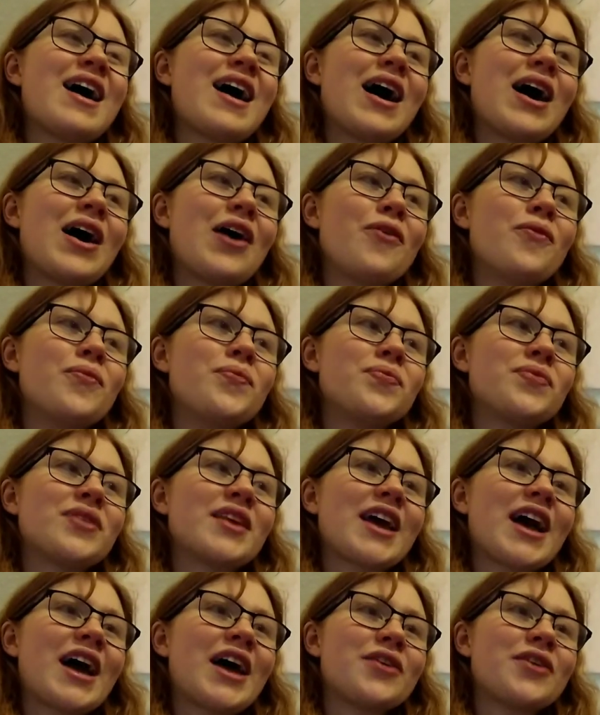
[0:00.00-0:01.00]
And
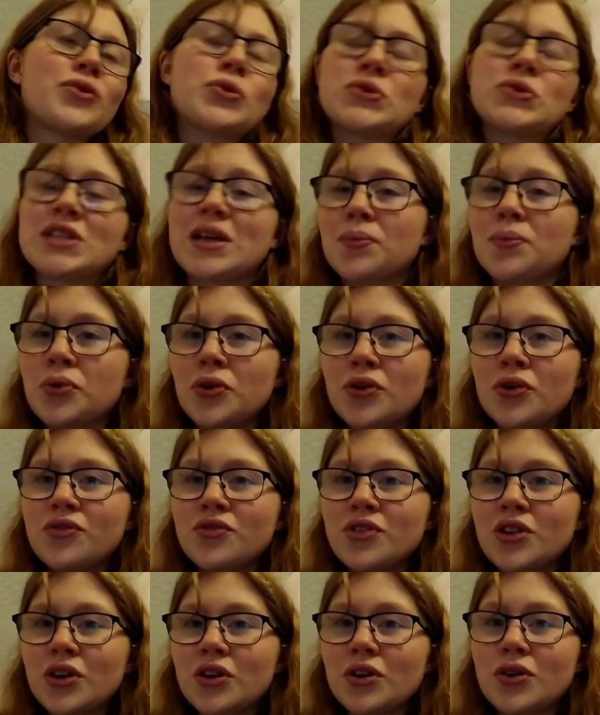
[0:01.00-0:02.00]
of course that
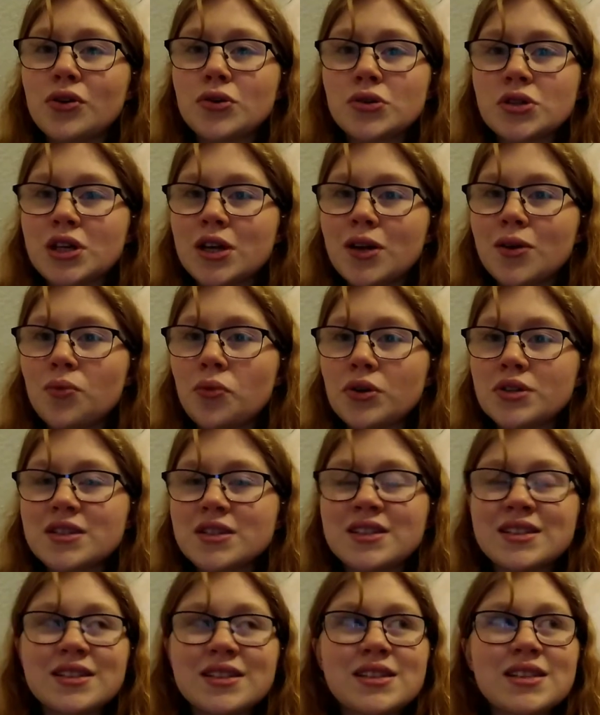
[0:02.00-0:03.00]
proved that Cushing
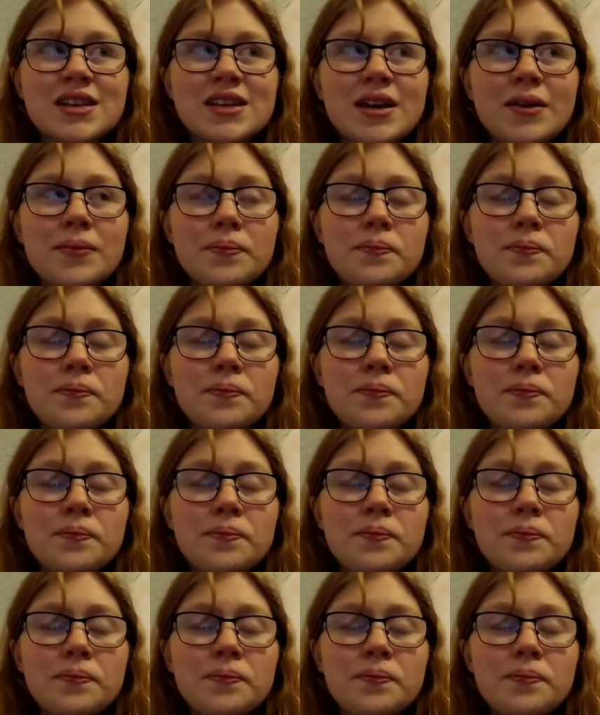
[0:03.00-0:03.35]
wasn't